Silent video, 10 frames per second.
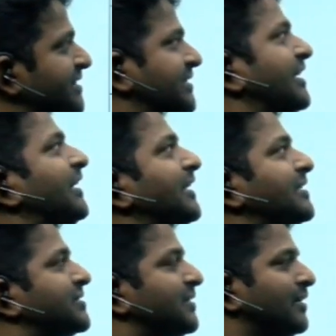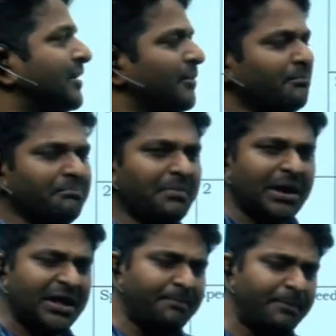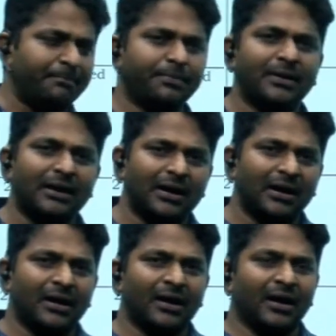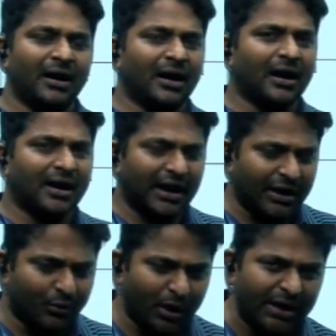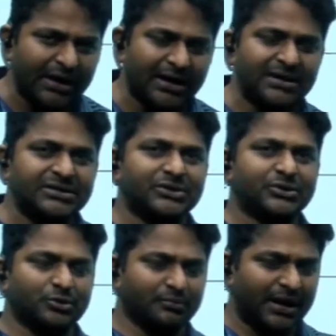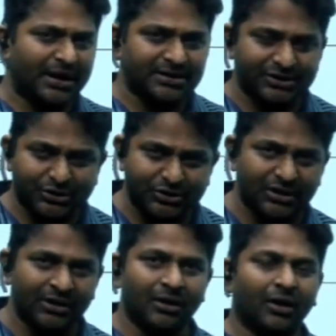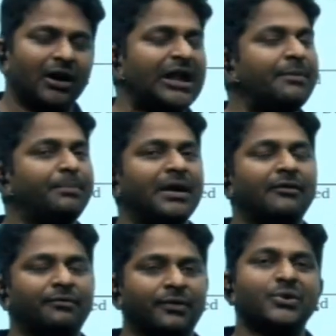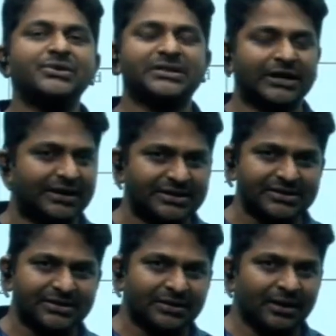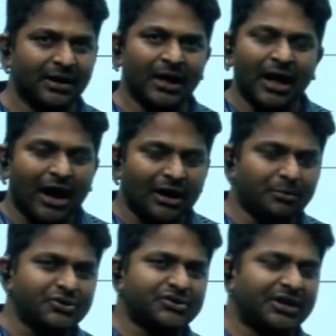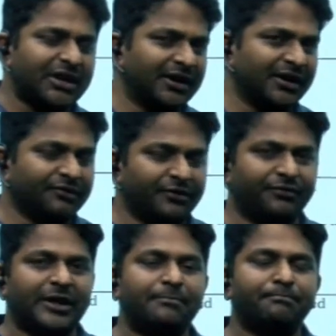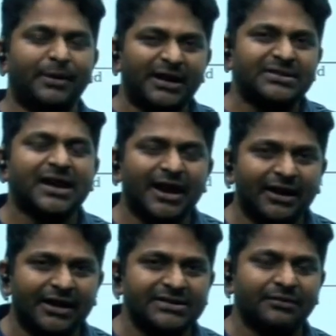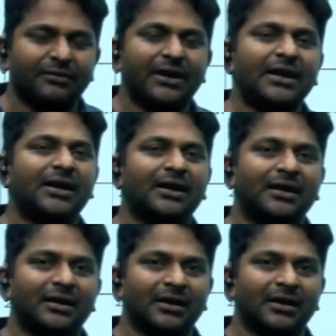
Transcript: skill test. Many people are inquiring us to make a session on EPFO skill test. Almost 350 plus candidates have cleared